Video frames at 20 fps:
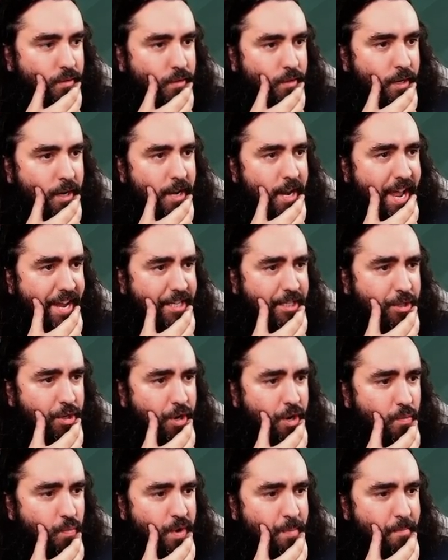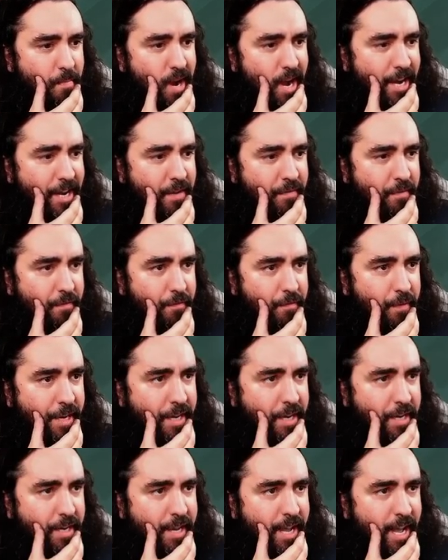The next turn, we might even
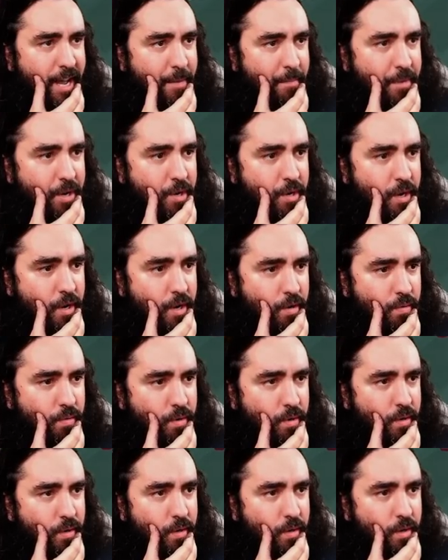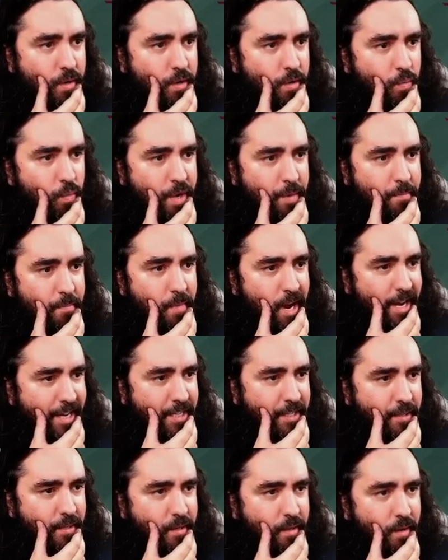freaking get him, you know? We
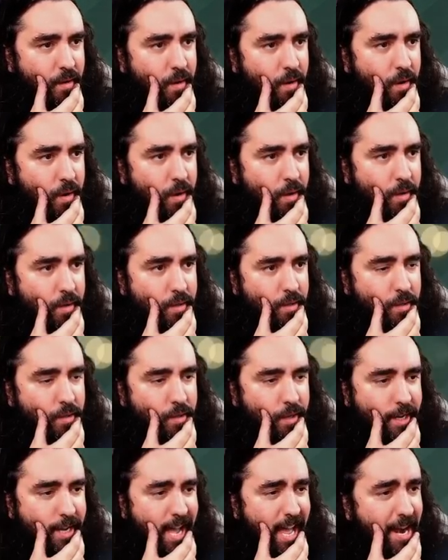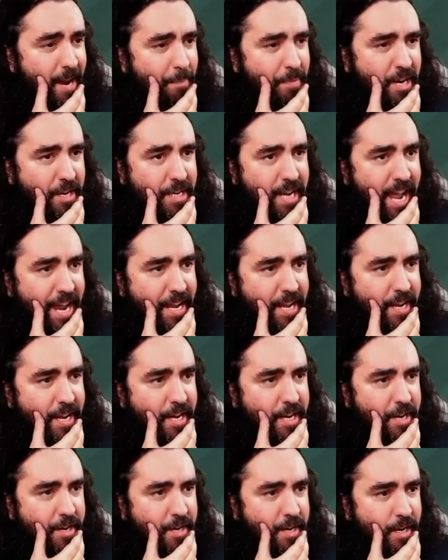might. They cannot be attacking
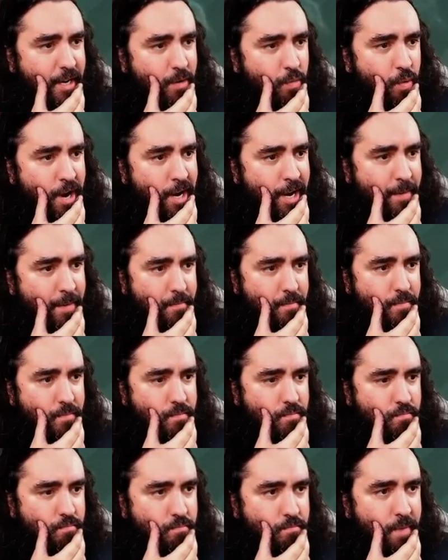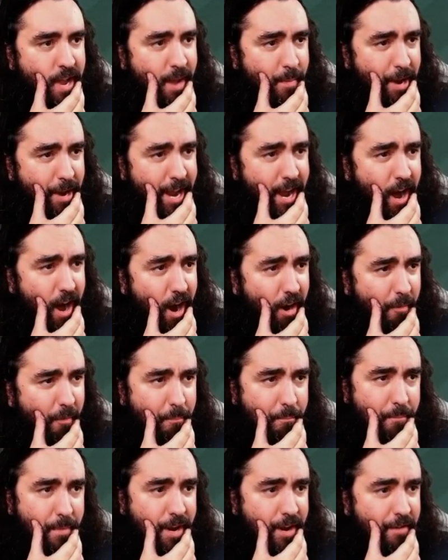in here nilly-willy. Maybe they are,
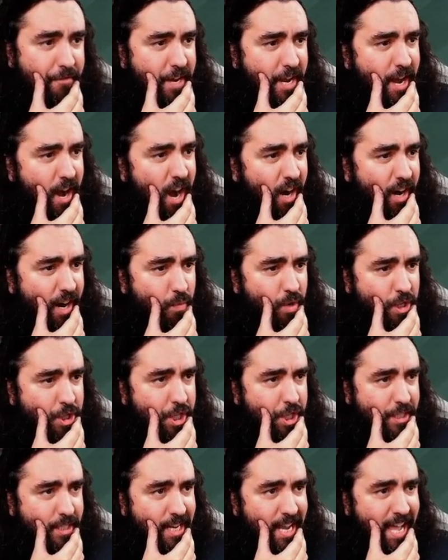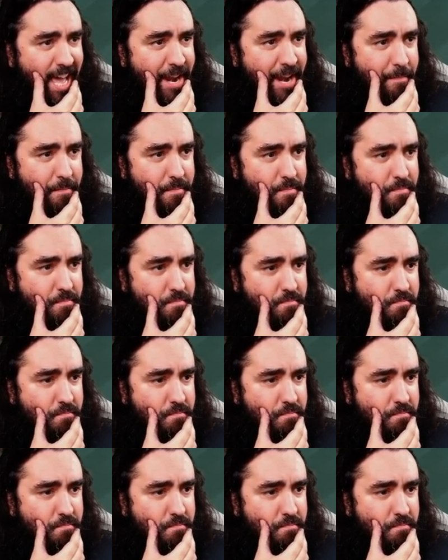and if they are, I will just let them.